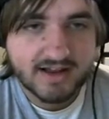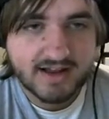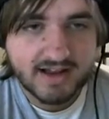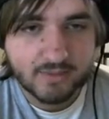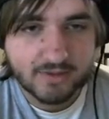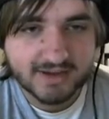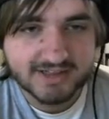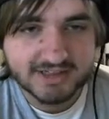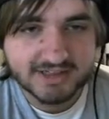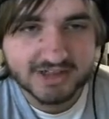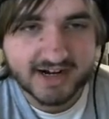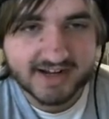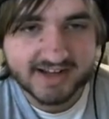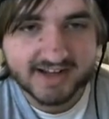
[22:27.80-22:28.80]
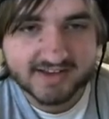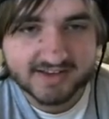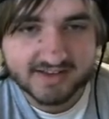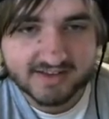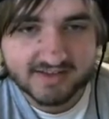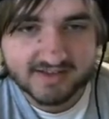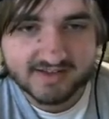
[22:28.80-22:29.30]
I wanted to try to get to
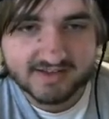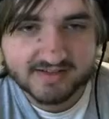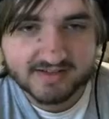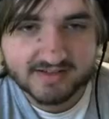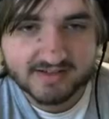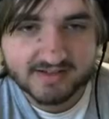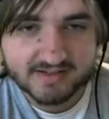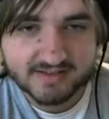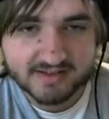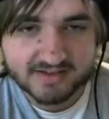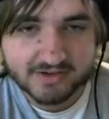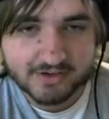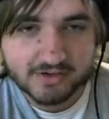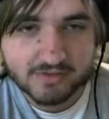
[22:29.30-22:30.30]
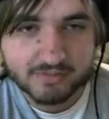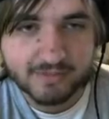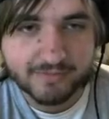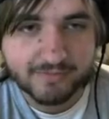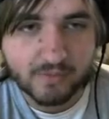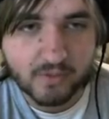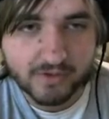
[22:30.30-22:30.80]
this dude
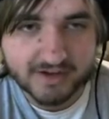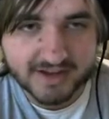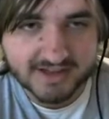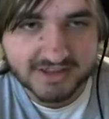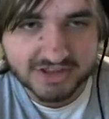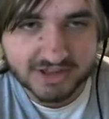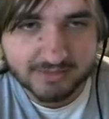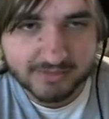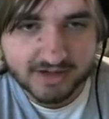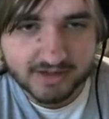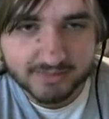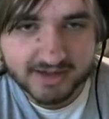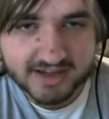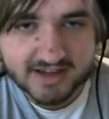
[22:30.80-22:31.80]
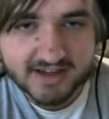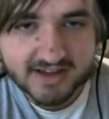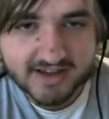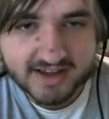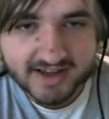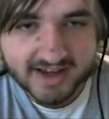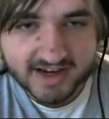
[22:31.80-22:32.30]
before he could jump on me.
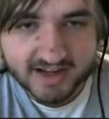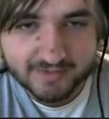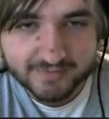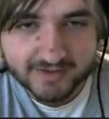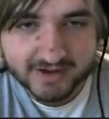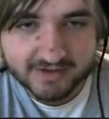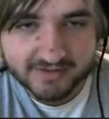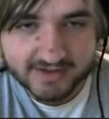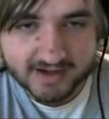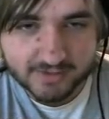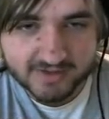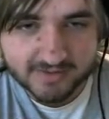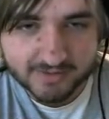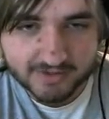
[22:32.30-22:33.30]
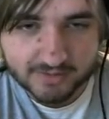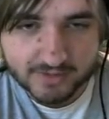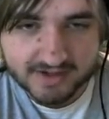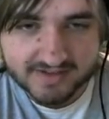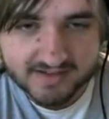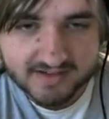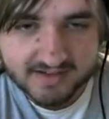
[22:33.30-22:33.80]
And I failed not once but
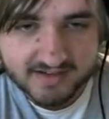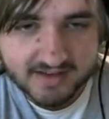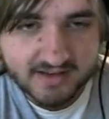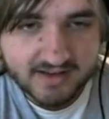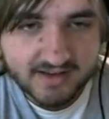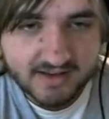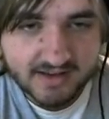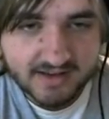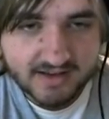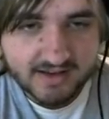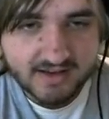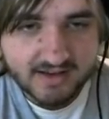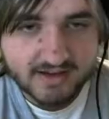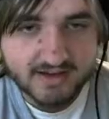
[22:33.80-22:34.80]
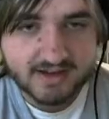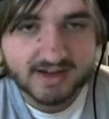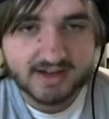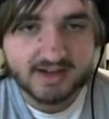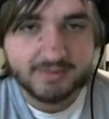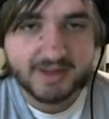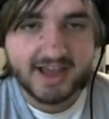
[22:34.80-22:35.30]
twice.
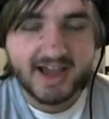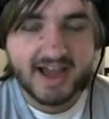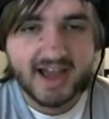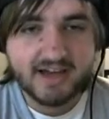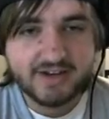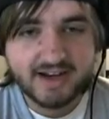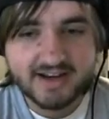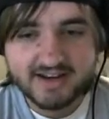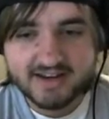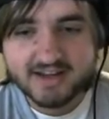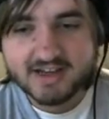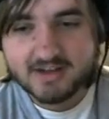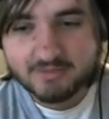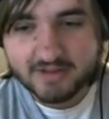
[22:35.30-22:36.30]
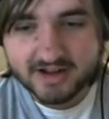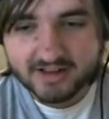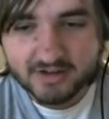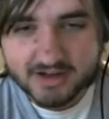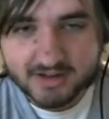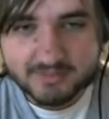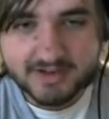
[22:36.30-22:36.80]
But yeah, I have an idea, but
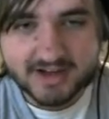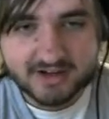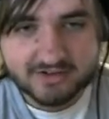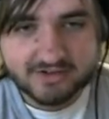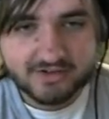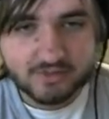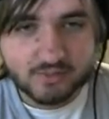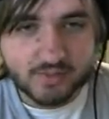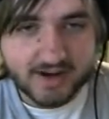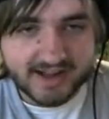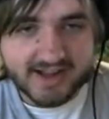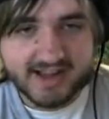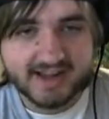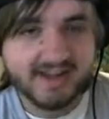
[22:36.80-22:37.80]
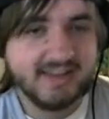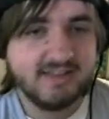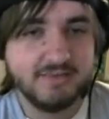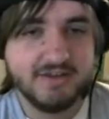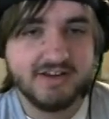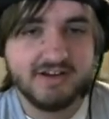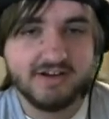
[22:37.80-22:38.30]
it'll come down to when I can get the
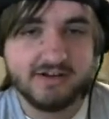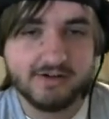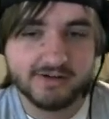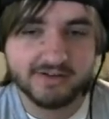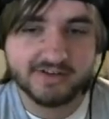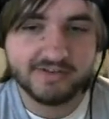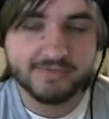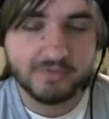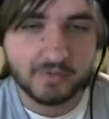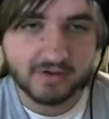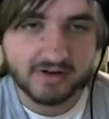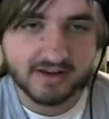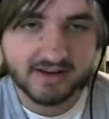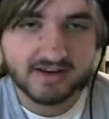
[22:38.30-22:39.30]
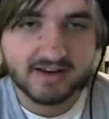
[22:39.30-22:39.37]
materials for it.